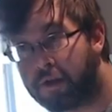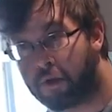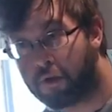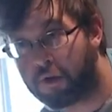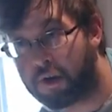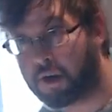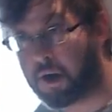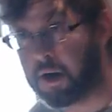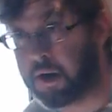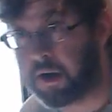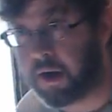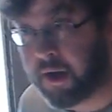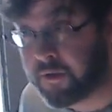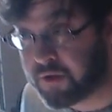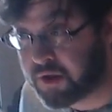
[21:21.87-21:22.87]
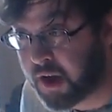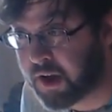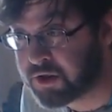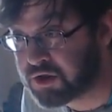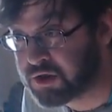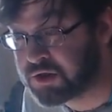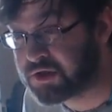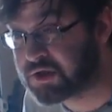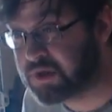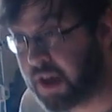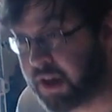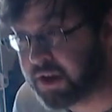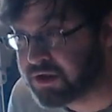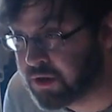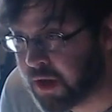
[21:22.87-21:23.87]
be during. I have an
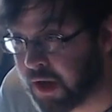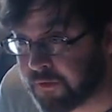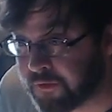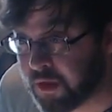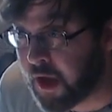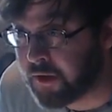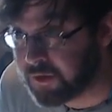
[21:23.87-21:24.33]
extra life